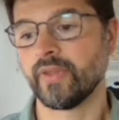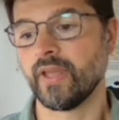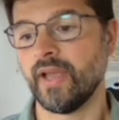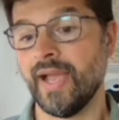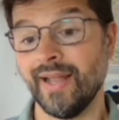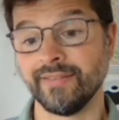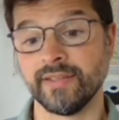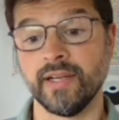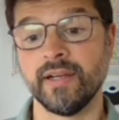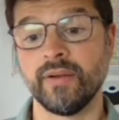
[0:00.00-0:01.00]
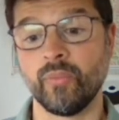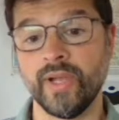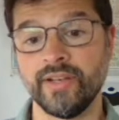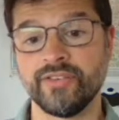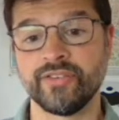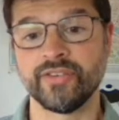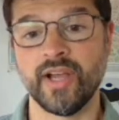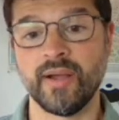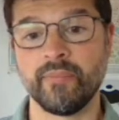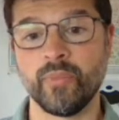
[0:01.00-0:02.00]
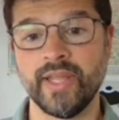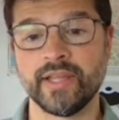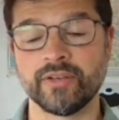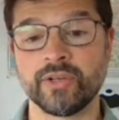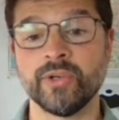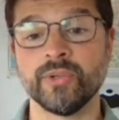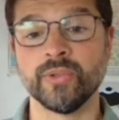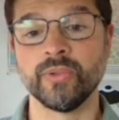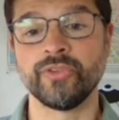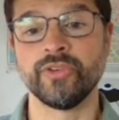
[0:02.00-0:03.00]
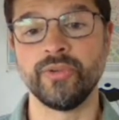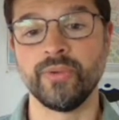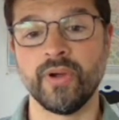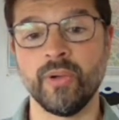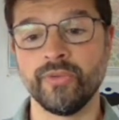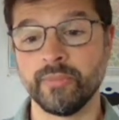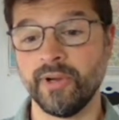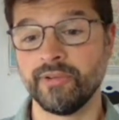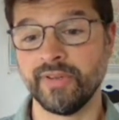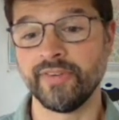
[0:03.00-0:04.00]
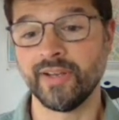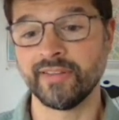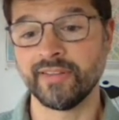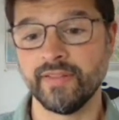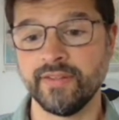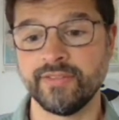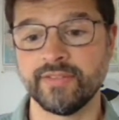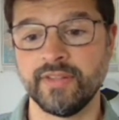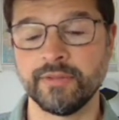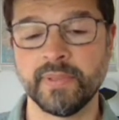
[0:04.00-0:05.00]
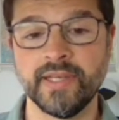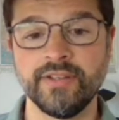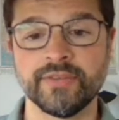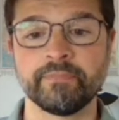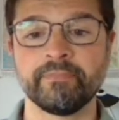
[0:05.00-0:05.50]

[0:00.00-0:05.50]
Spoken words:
handler which we can call to on-demand revalidate this page?